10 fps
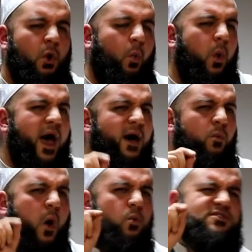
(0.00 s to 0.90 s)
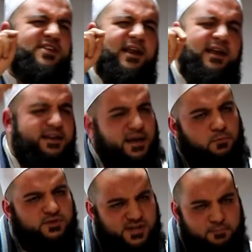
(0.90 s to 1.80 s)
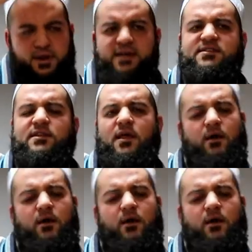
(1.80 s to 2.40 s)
What was the leading Muslim place in